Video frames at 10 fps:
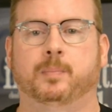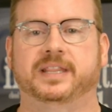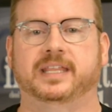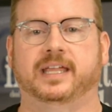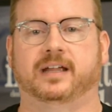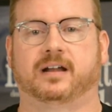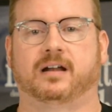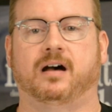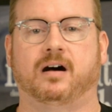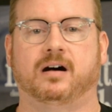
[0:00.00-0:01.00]
But they
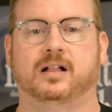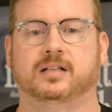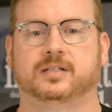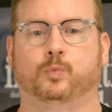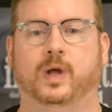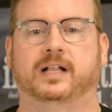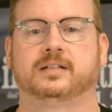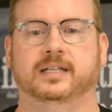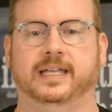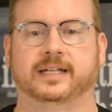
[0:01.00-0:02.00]
are all well
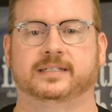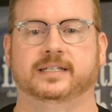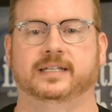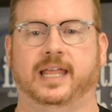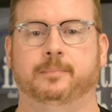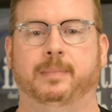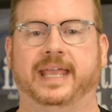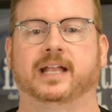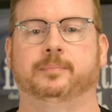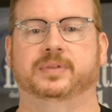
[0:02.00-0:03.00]
connected and
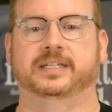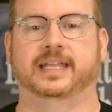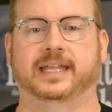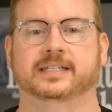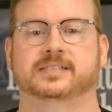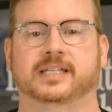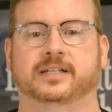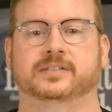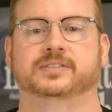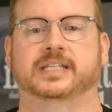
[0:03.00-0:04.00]
make up the data
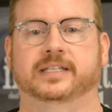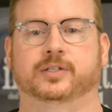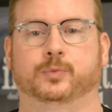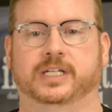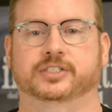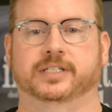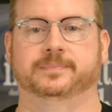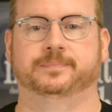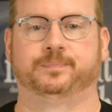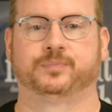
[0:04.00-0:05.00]
centers in the
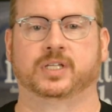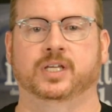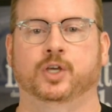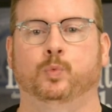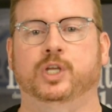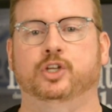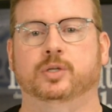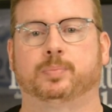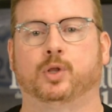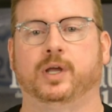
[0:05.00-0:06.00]
region. When you
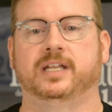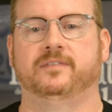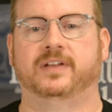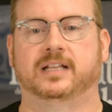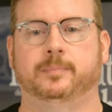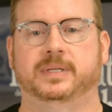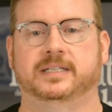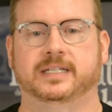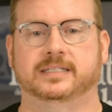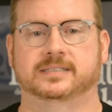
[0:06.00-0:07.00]
deploy an
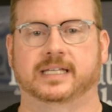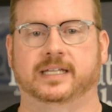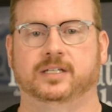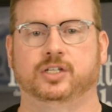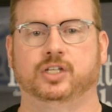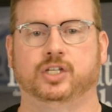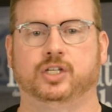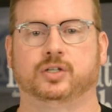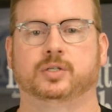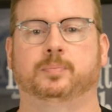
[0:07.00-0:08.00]
availability set,
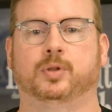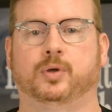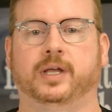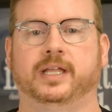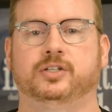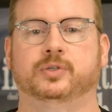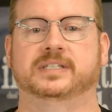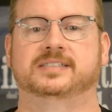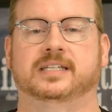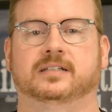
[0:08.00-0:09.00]
you deploy to
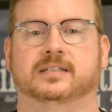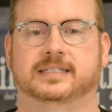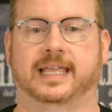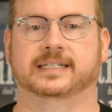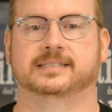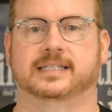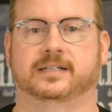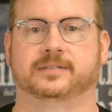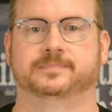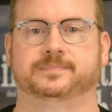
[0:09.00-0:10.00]
a single data
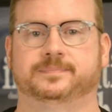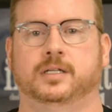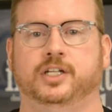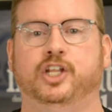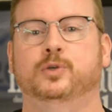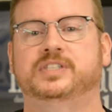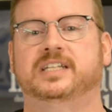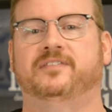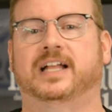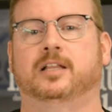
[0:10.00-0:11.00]
center.
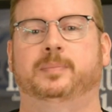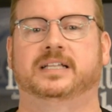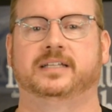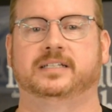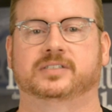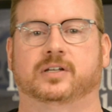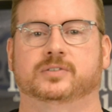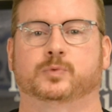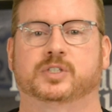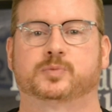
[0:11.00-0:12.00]
Using availability
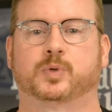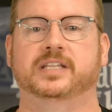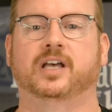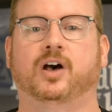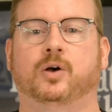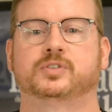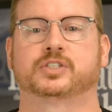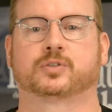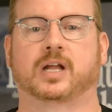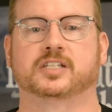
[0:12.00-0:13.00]
zones will spread the hosts
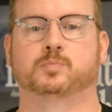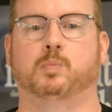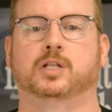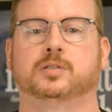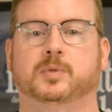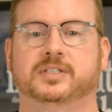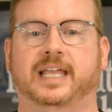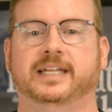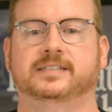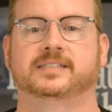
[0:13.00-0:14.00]
across multiple
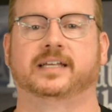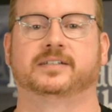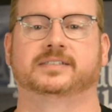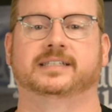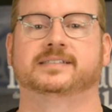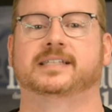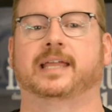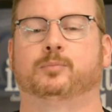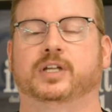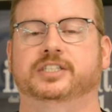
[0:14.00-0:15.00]
data centers in the
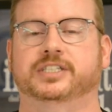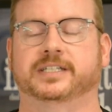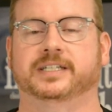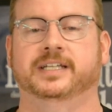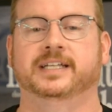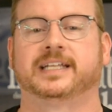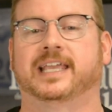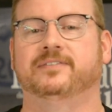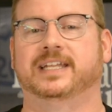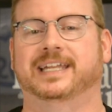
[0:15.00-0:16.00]
same region,
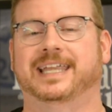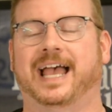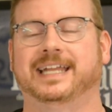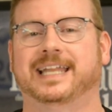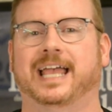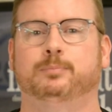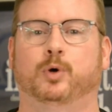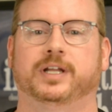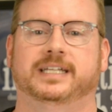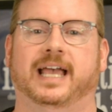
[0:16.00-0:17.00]
giving a ninety-nine
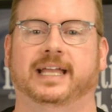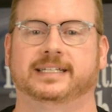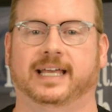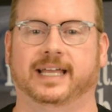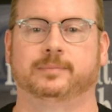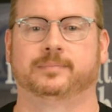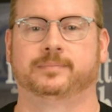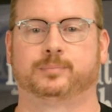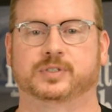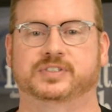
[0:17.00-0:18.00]
point nine nine
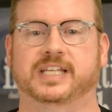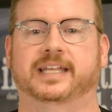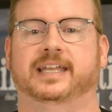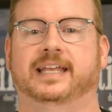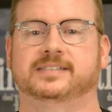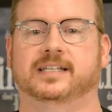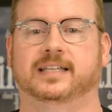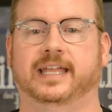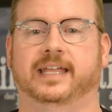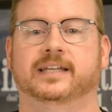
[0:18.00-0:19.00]
percent S
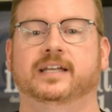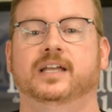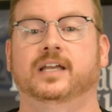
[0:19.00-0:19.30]
L A